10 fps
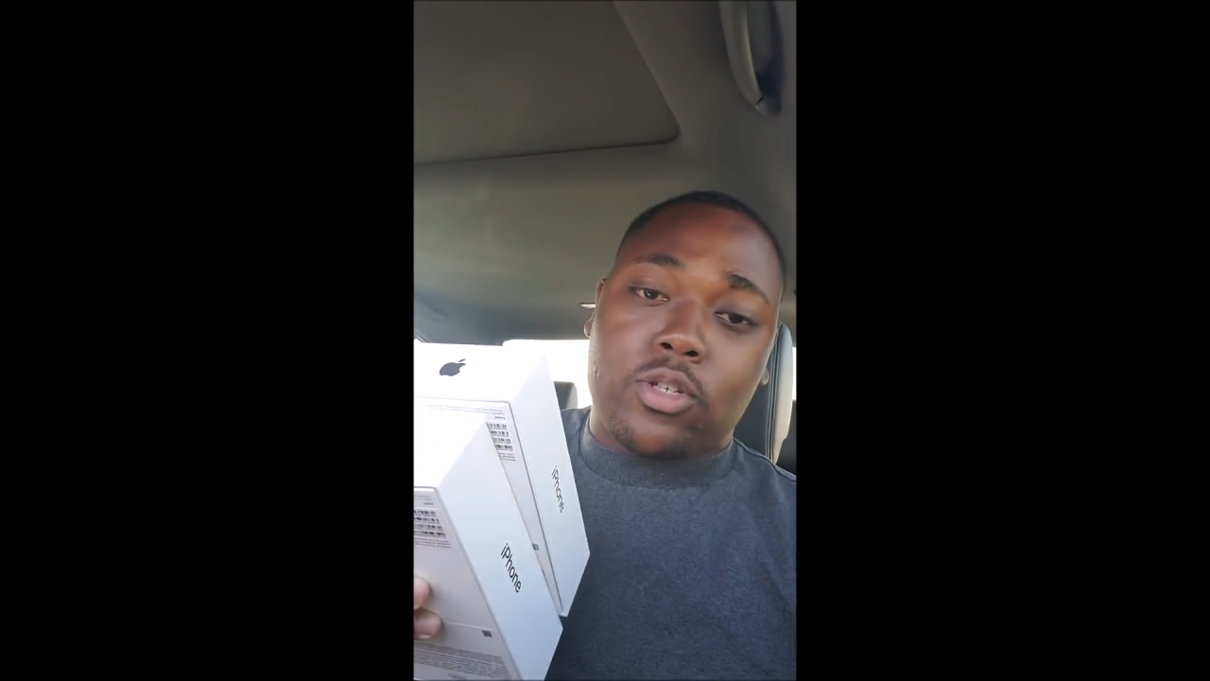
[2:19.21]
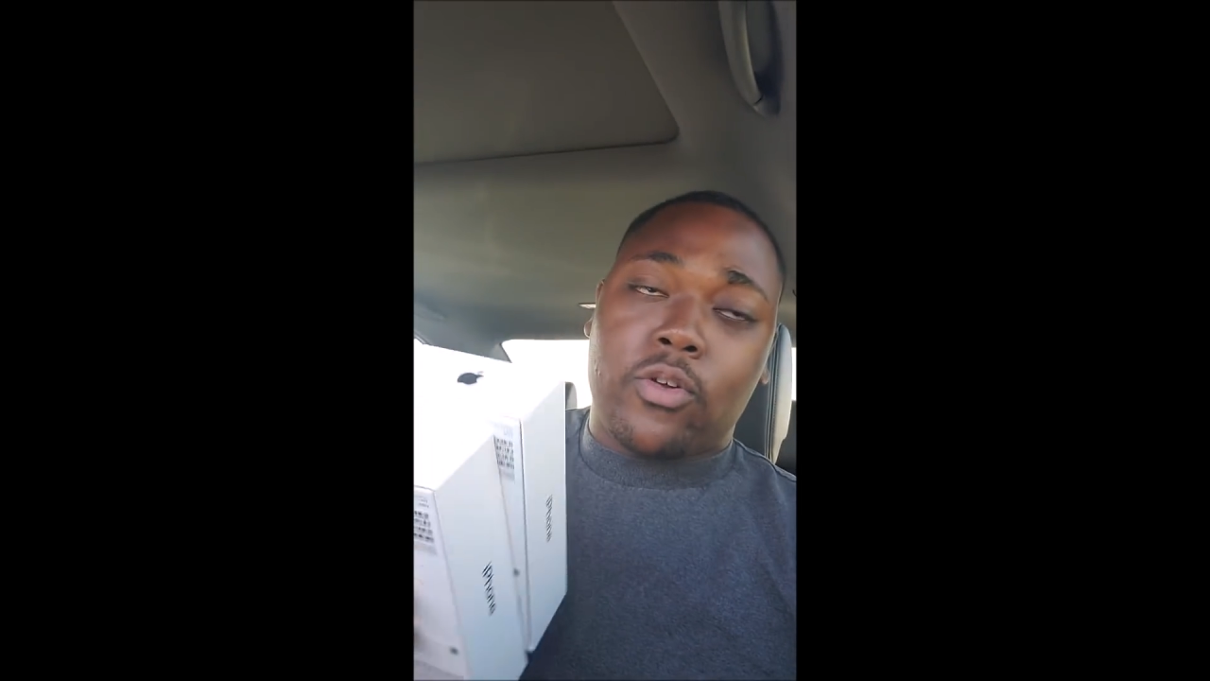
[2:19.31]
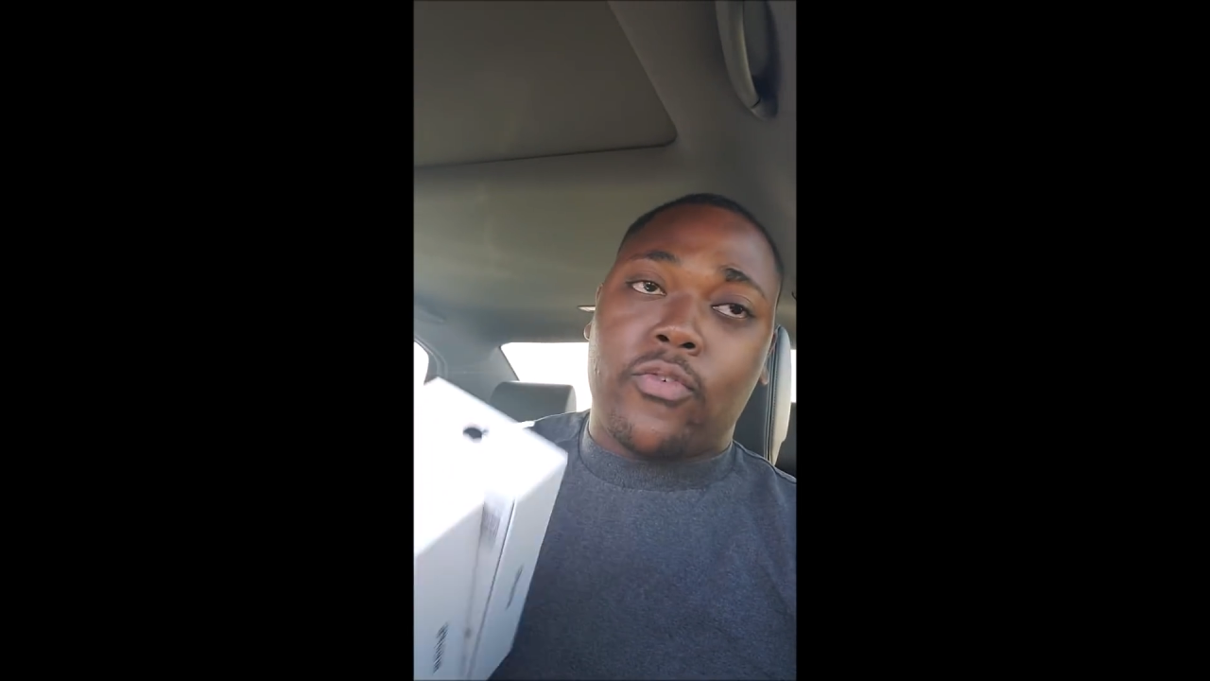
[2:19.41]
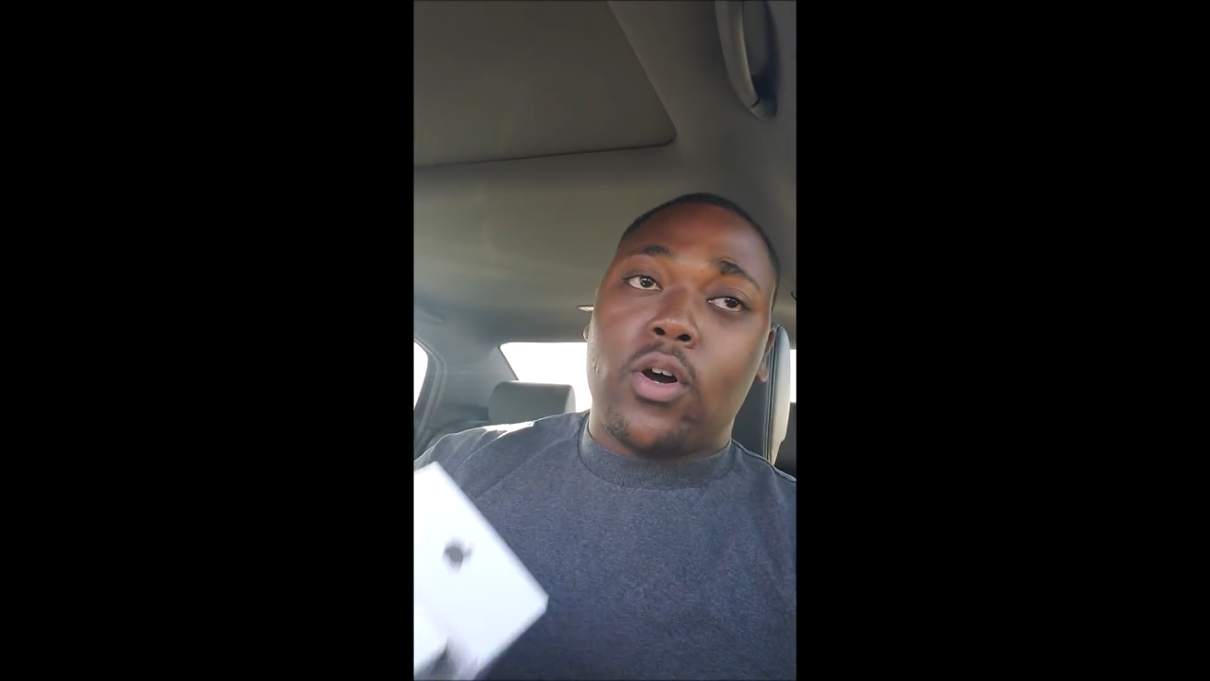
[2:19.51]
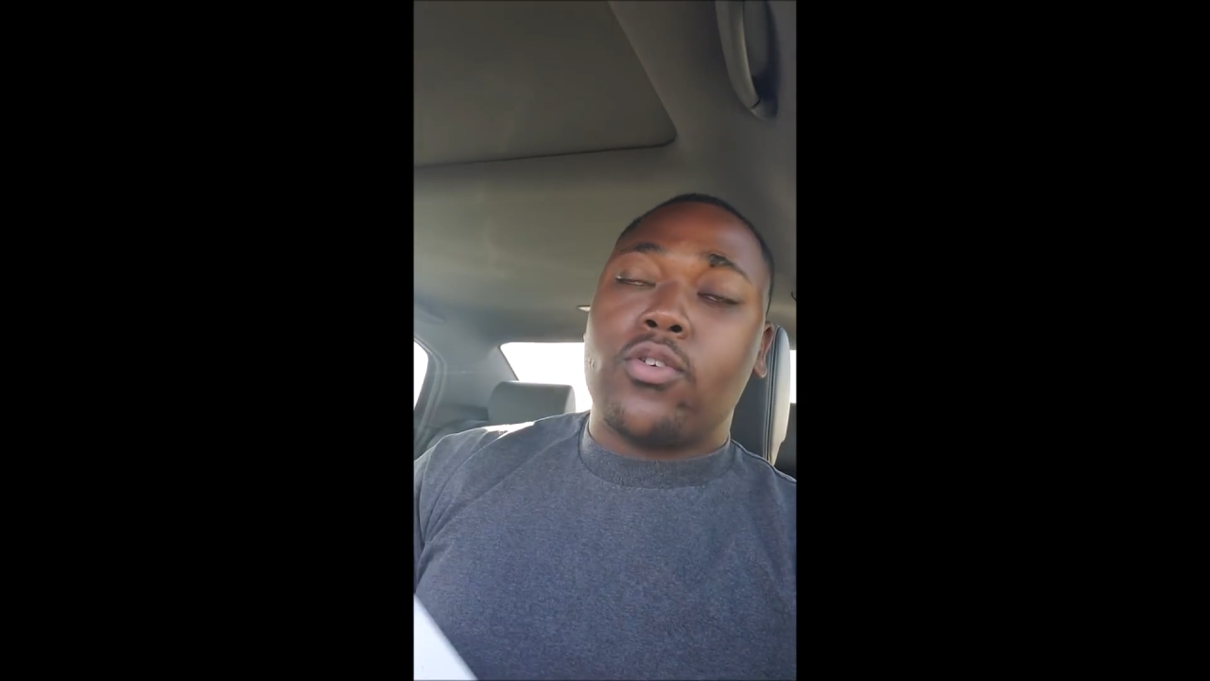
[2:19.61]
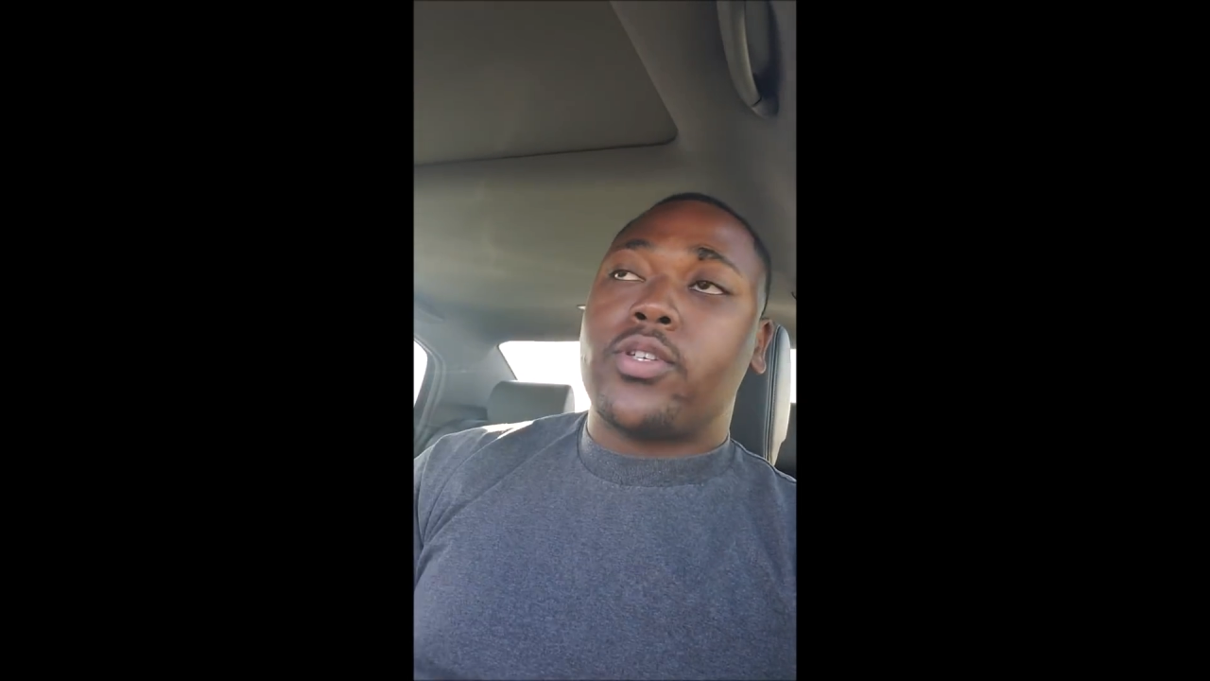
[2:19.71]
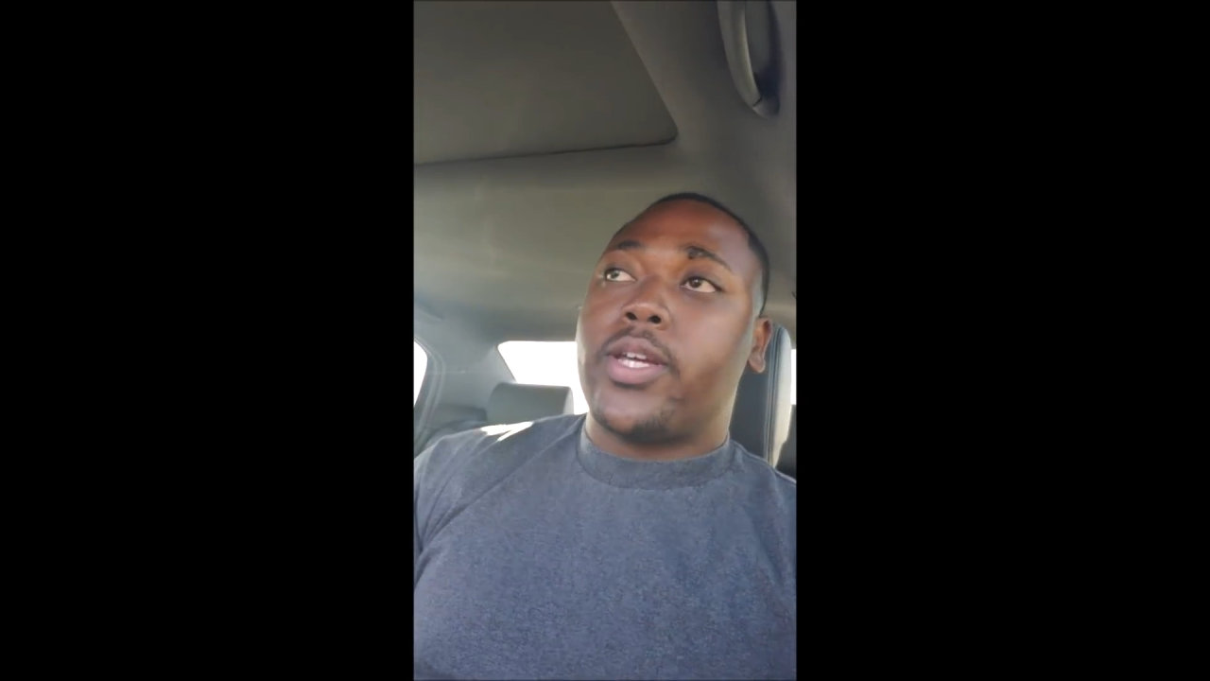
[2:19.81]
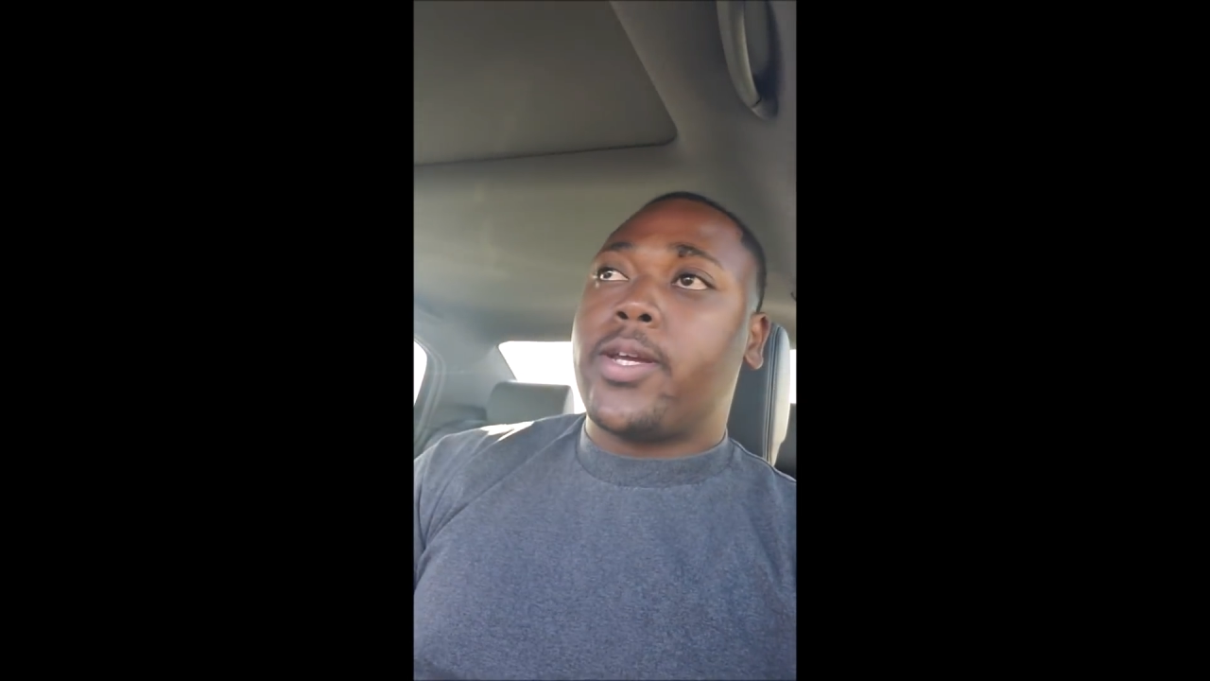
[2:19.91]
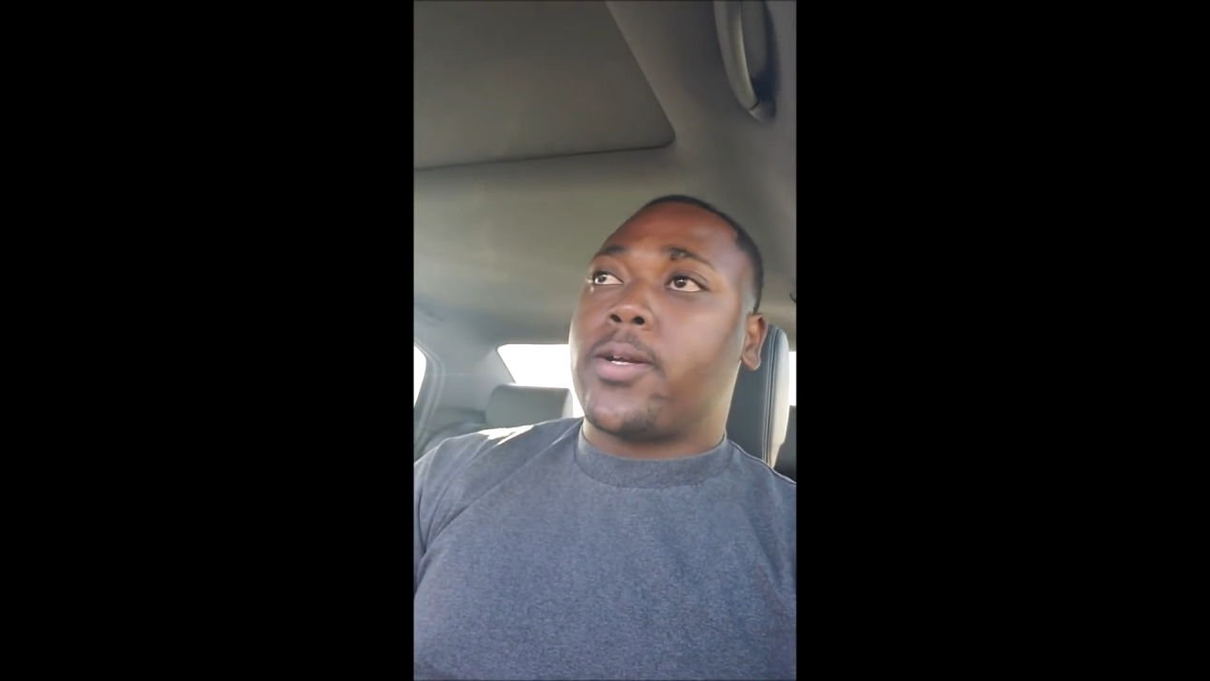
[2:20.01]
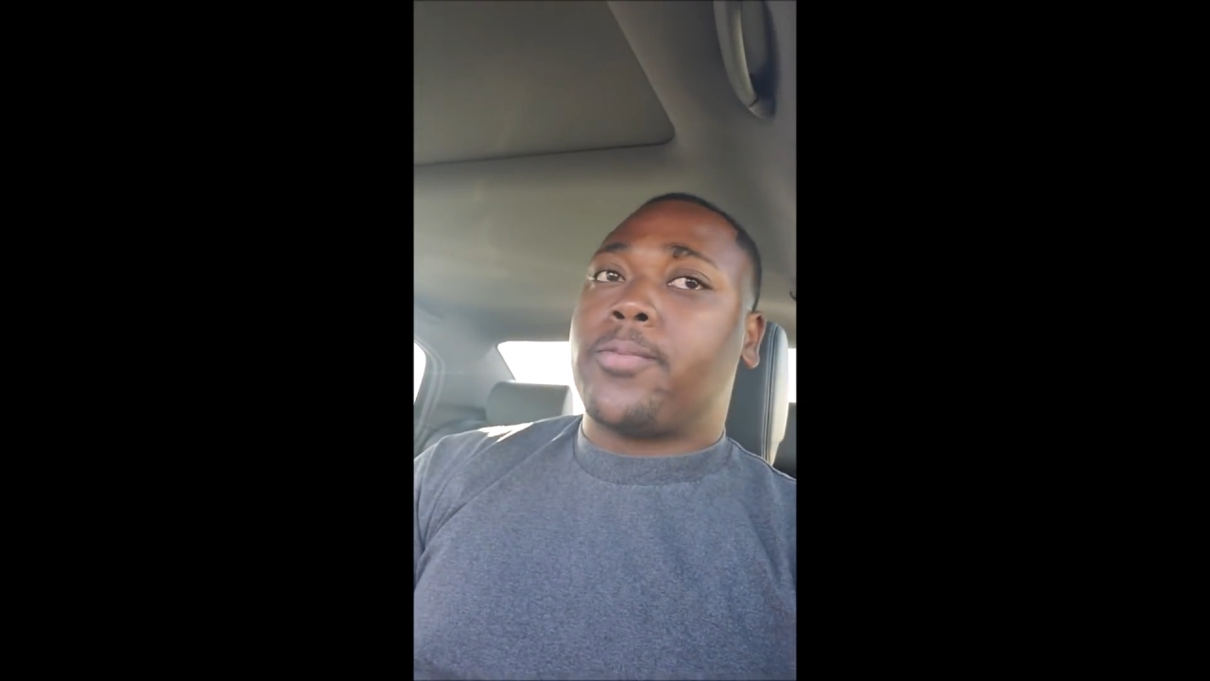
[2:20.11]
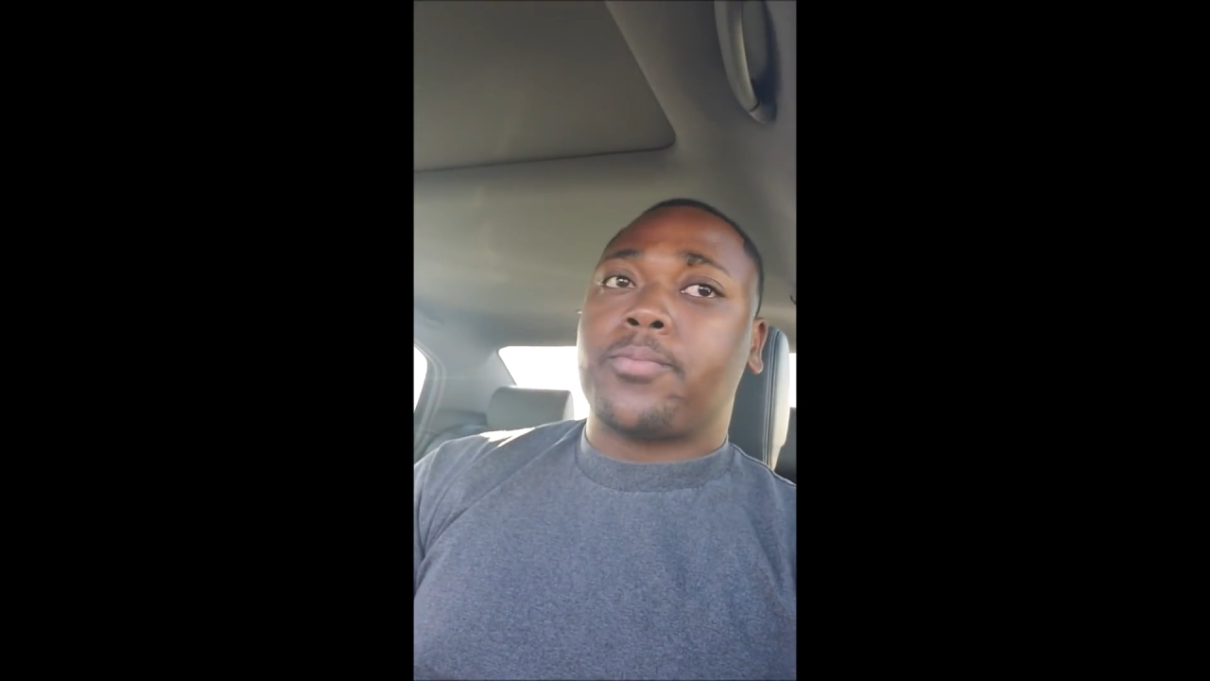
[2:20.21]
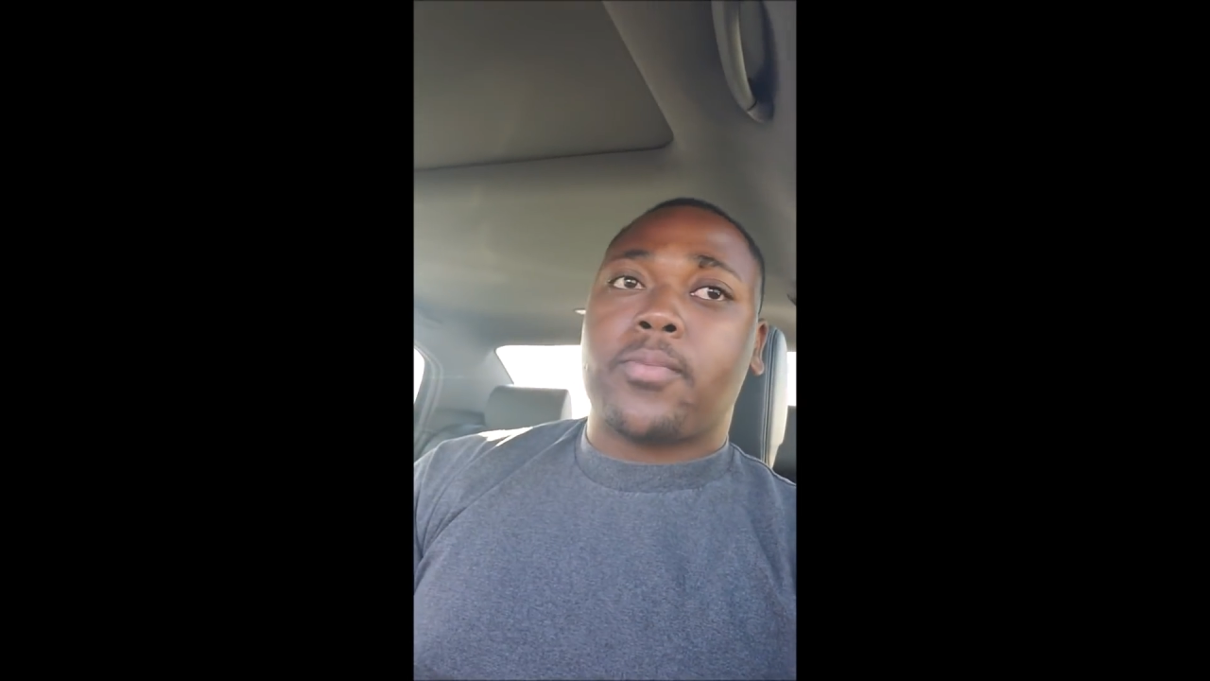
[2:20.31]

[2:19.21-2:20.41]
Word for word: two phones here.